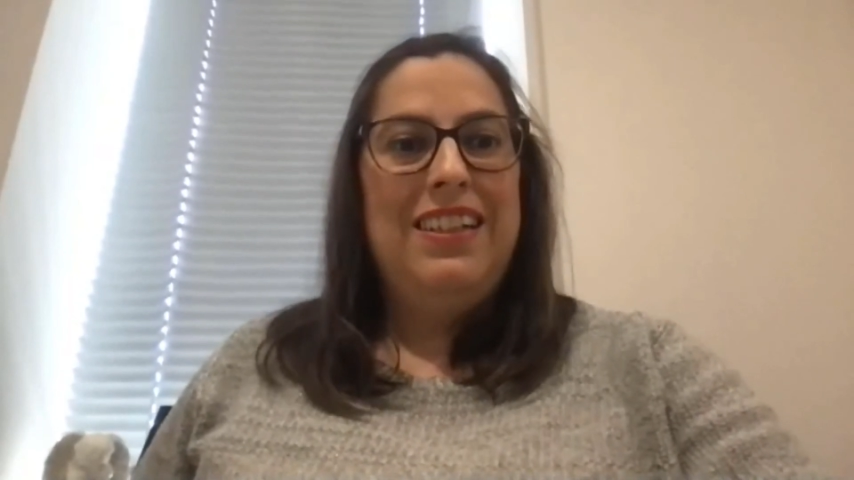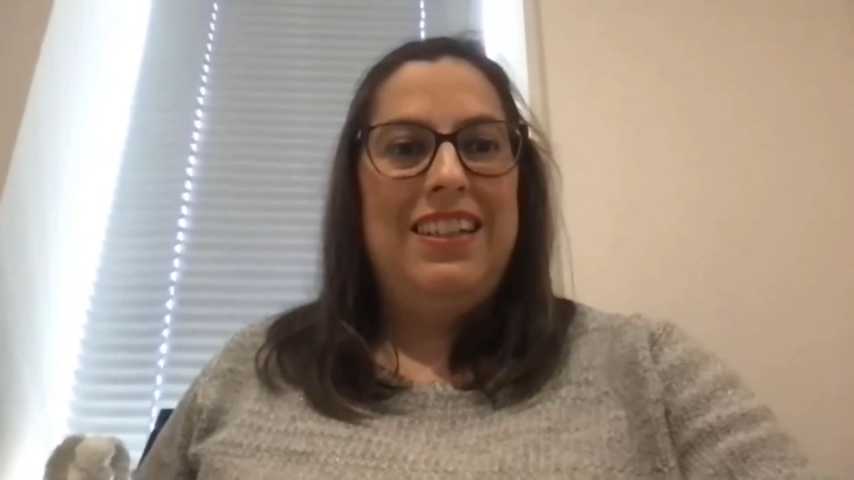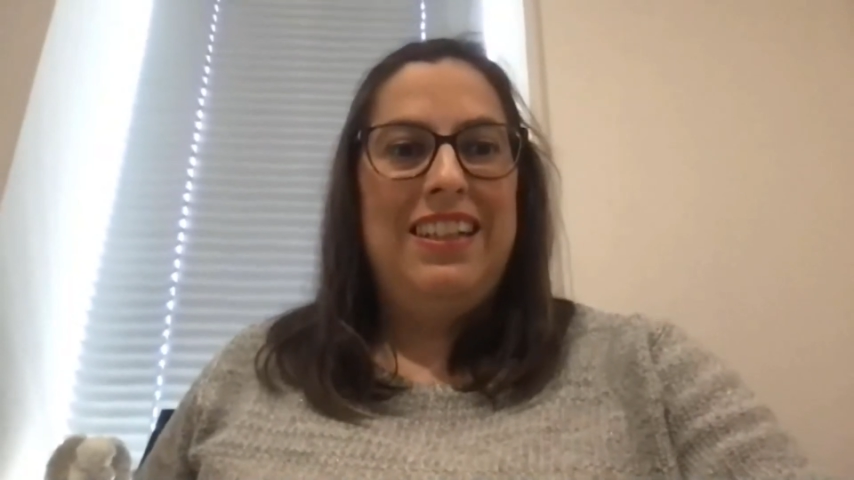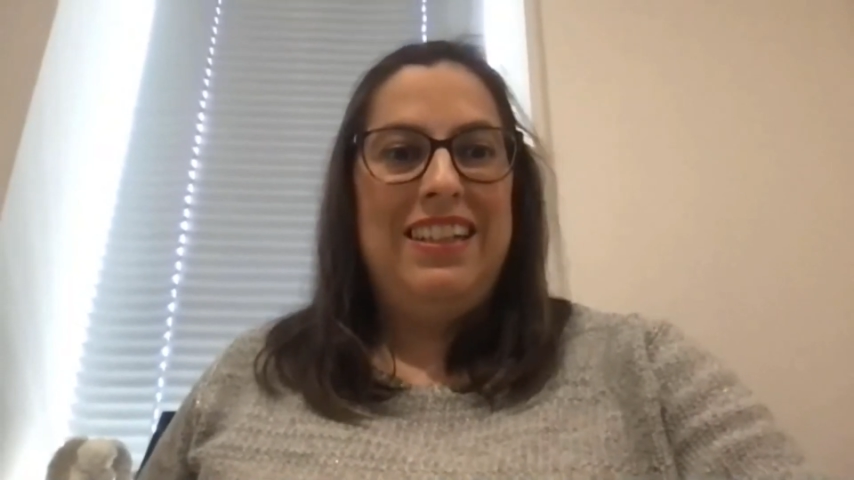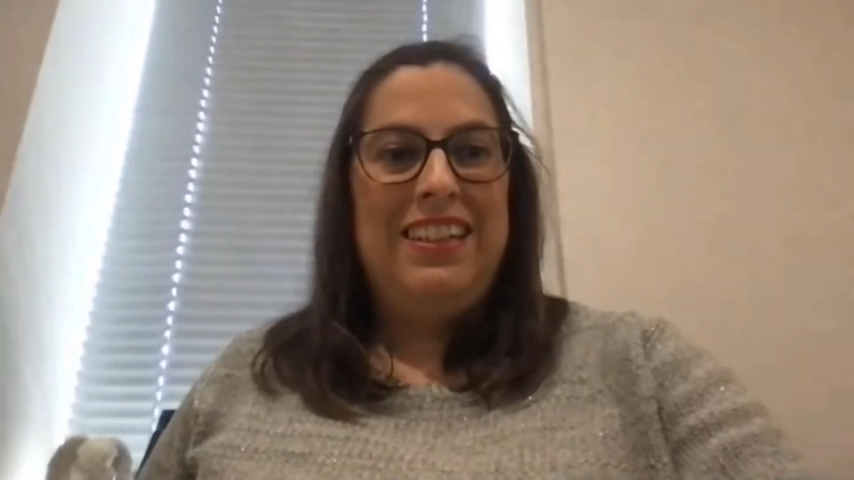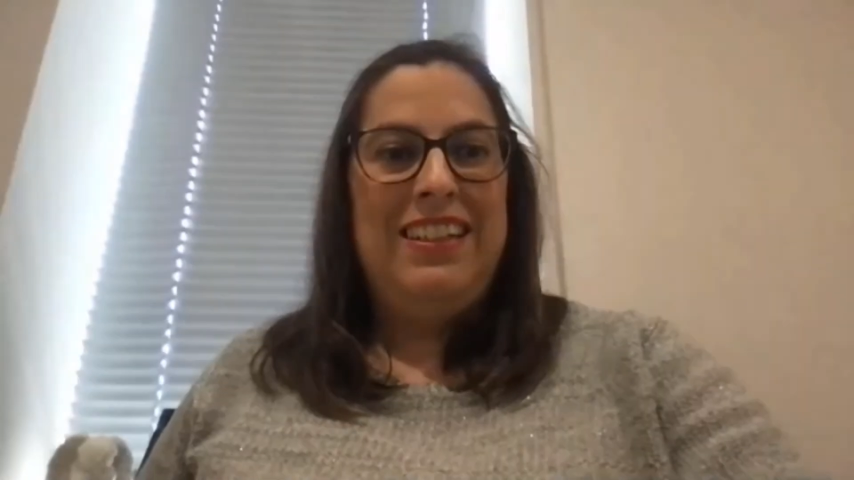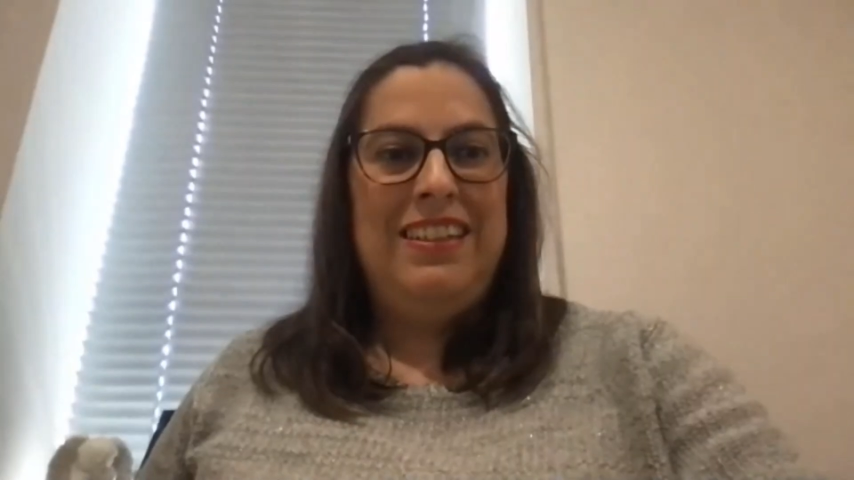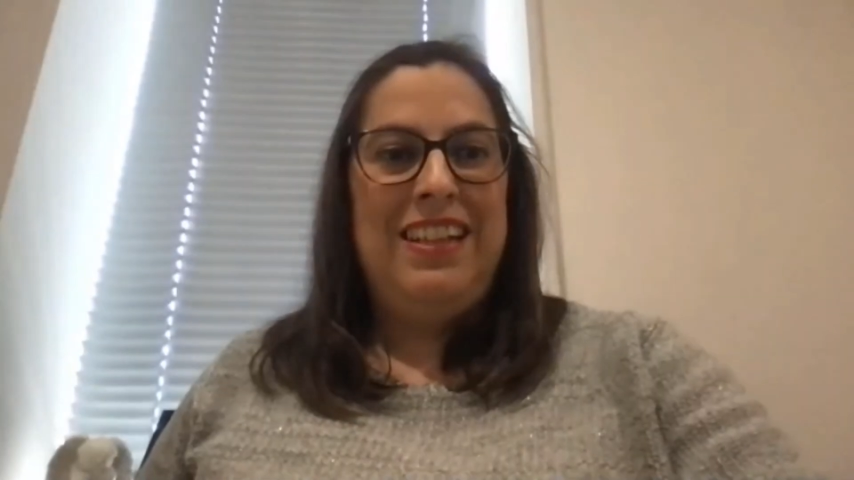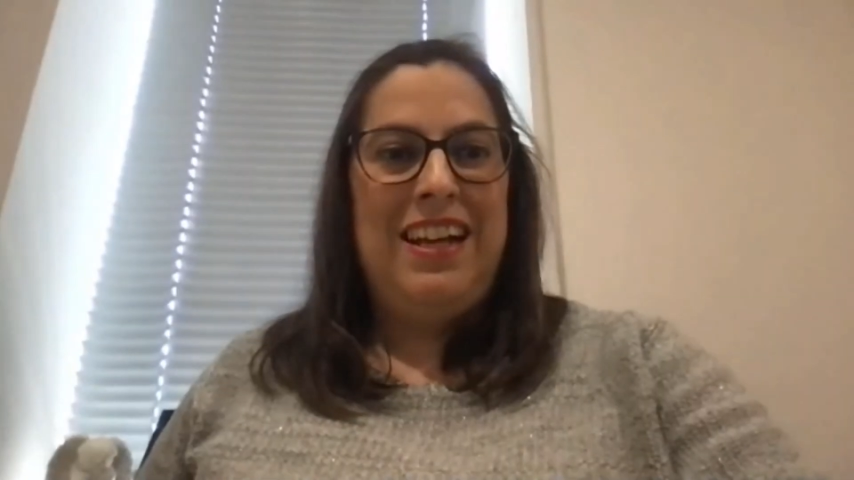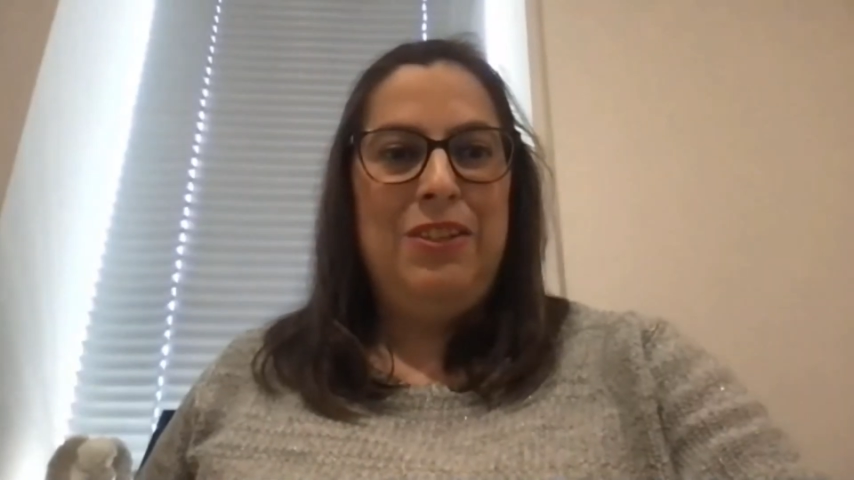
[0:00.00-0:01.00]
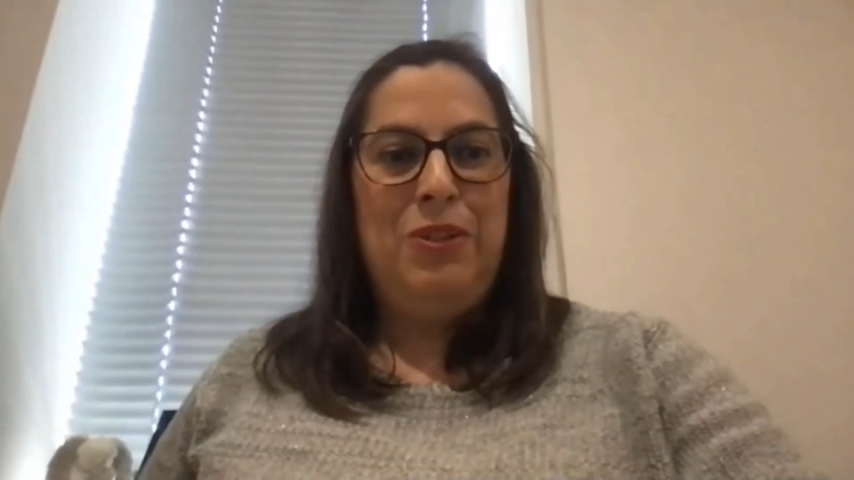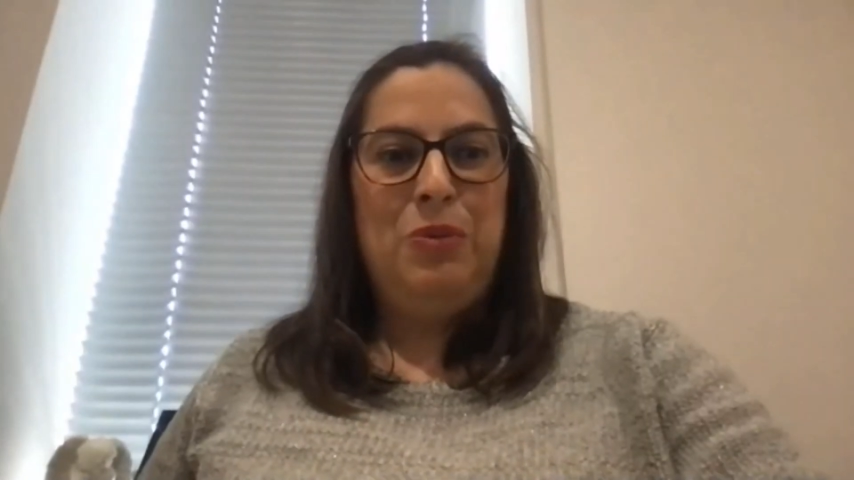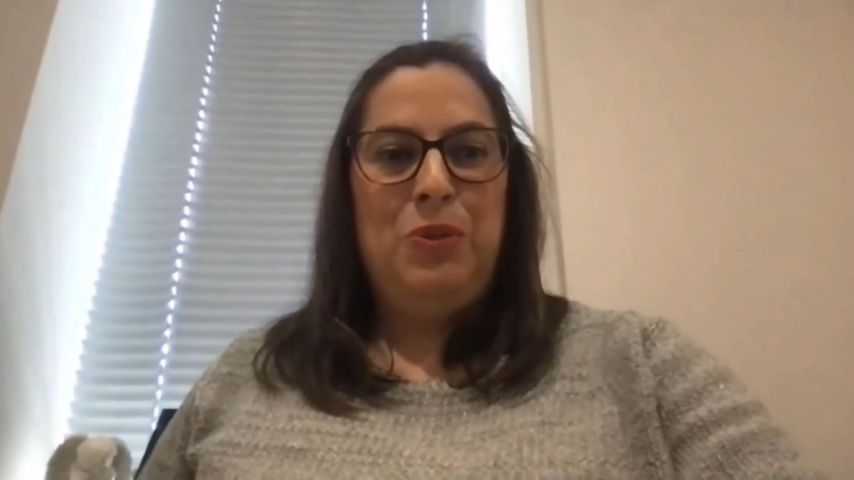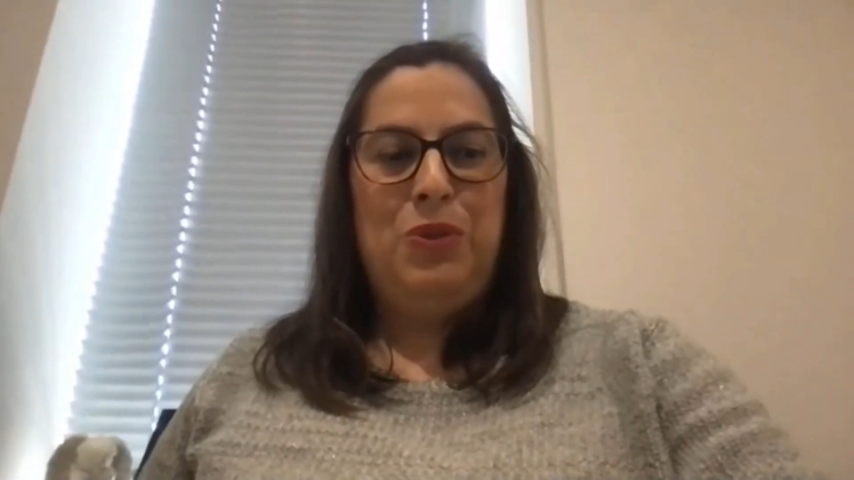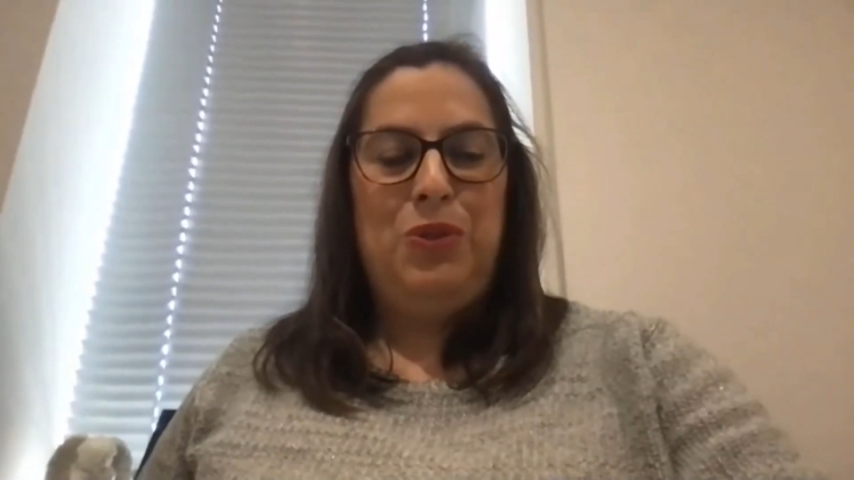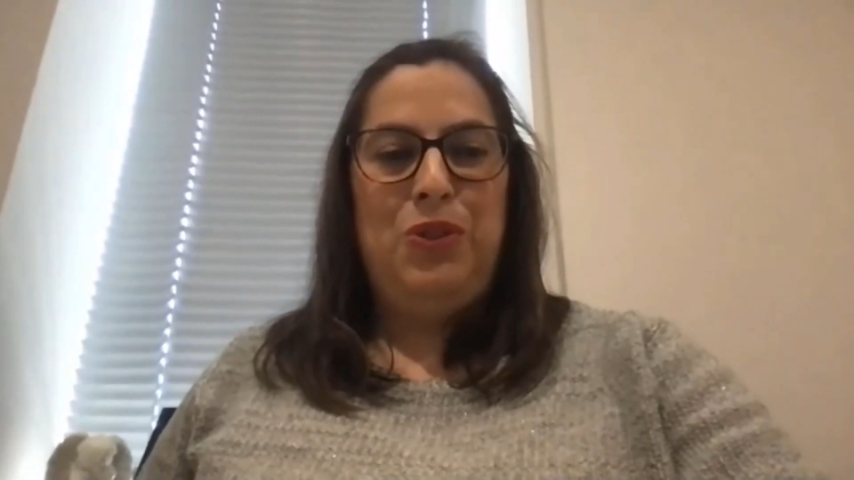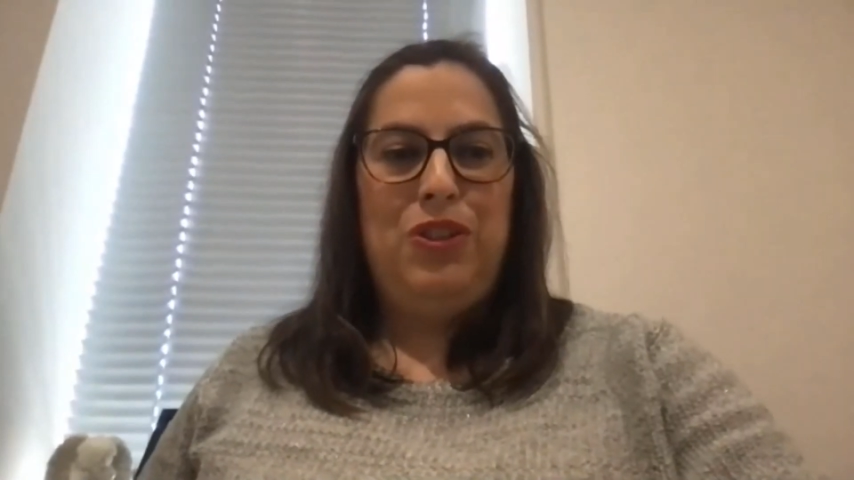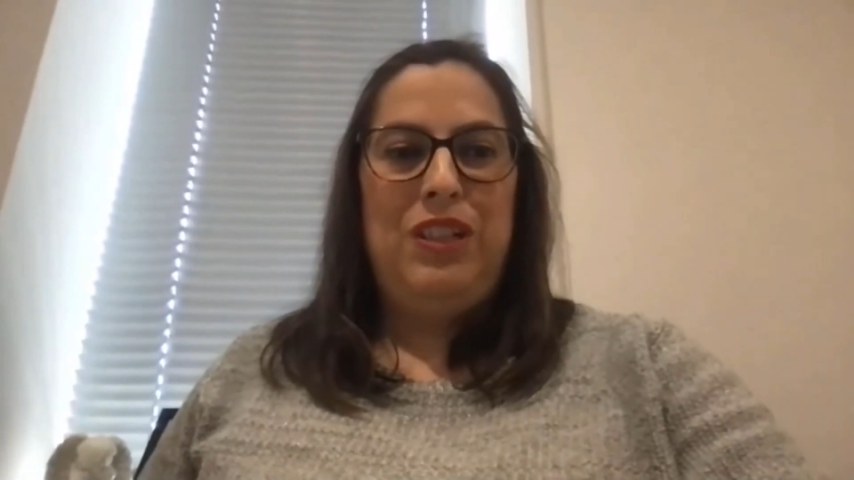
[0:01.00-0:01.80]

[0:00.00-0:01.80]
And I don't want to,